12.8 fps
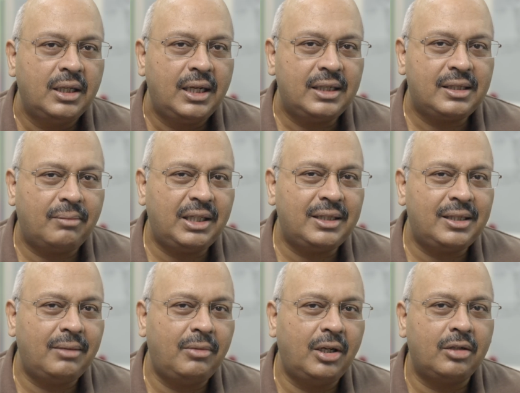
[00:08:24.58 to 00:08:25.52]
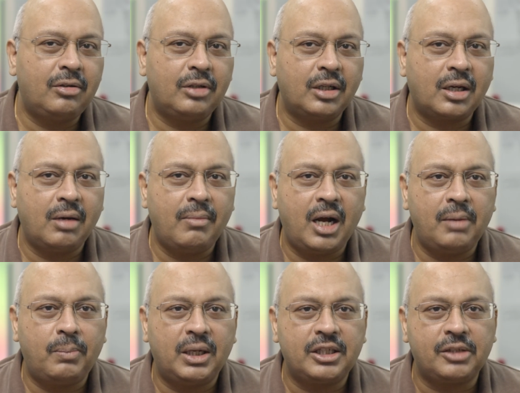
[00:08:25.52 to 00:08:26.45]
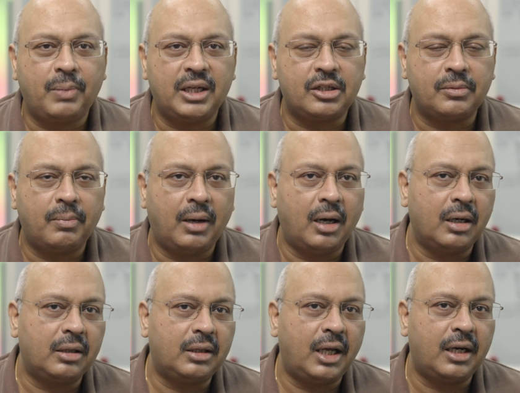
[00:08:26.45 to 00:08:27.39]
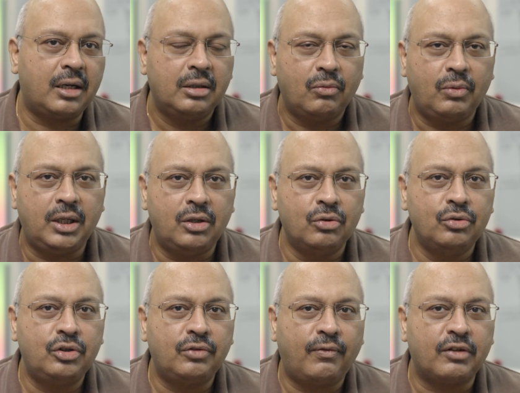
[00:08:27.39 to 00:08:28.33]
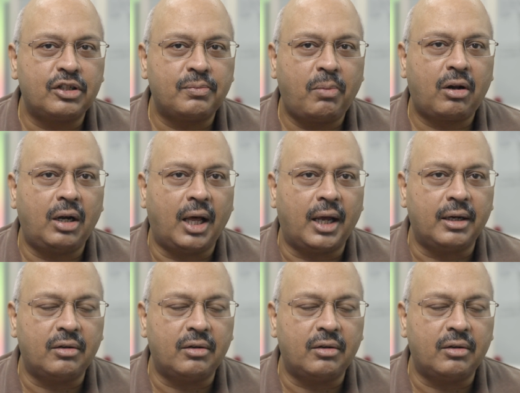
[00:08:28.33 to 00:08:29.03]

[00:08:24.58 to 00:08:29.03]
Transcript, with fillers: It's something similar to the Command plus Spacebar that we use for Spotlight